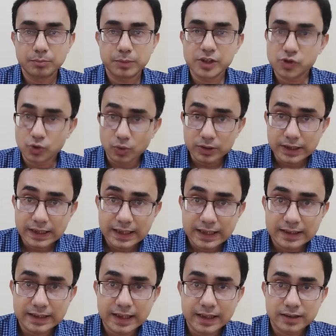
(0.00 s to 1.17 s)
Please note
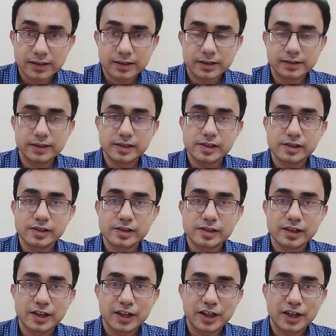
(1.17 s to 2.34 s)
that
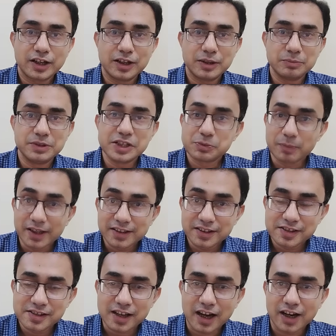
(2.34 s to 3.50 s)
these
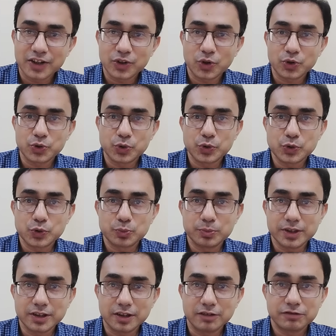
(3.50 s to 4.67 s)
methods are not going to
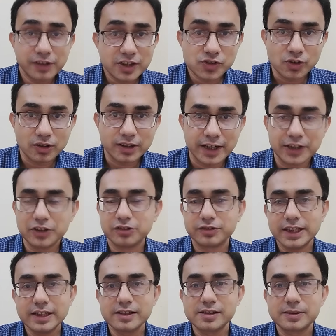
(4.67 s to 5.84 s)
be a fix-all kind of
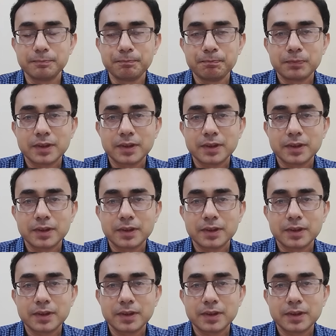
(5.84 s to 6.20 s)
things.